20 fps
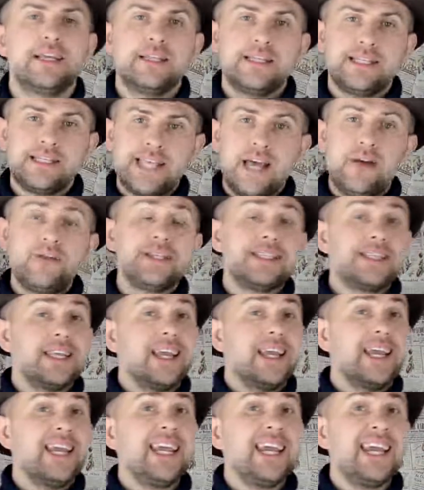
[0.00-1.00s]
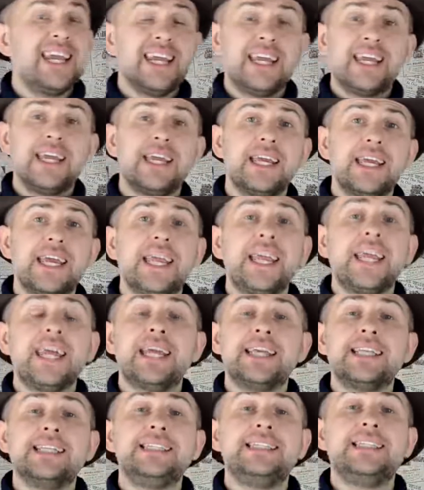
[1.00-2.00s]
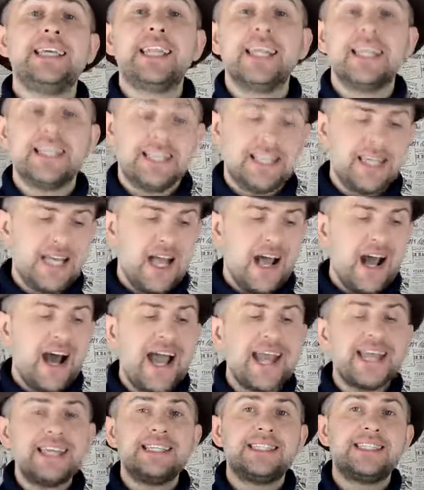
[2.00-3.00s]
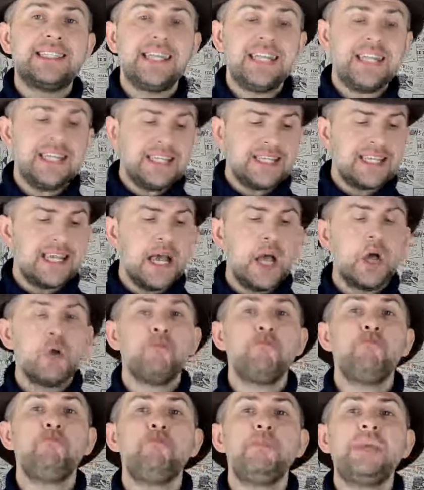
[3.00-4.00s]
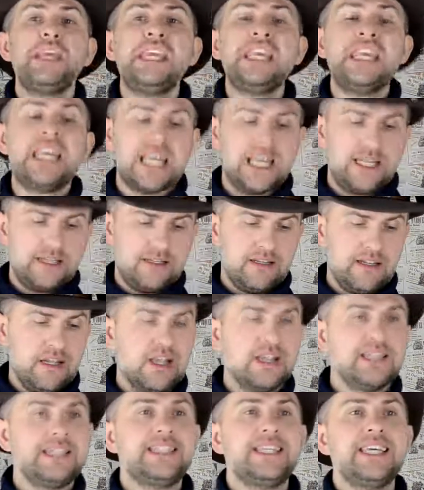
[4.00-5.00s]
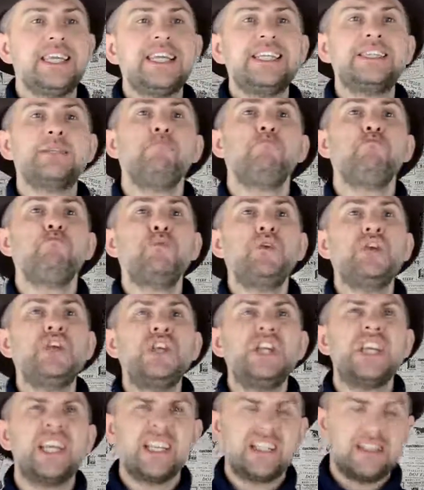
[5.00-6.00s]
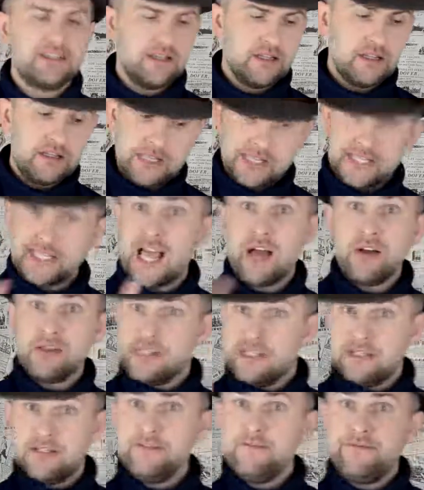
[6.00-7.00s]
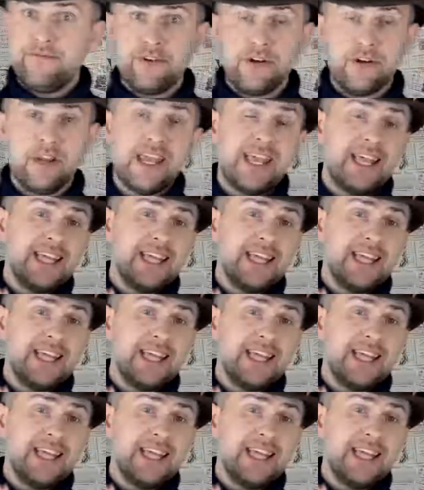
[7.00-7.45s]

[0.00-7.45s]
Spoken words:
The sound is didn't. I didn't mean it. Didn't mean it. The sounds are different.